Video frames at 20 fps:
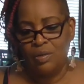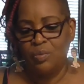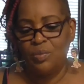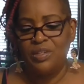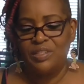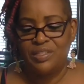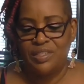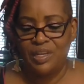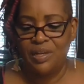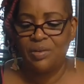We
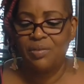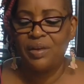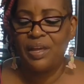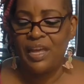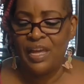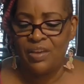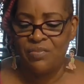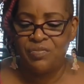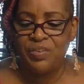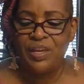still
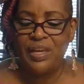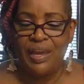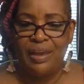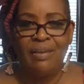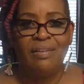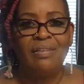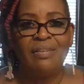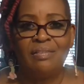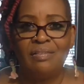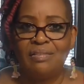
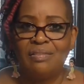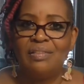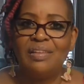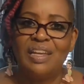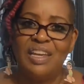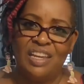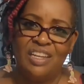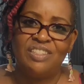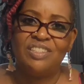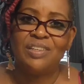envying
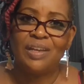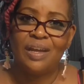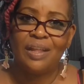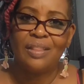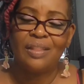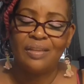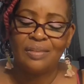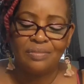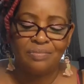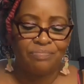each
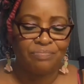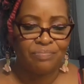other.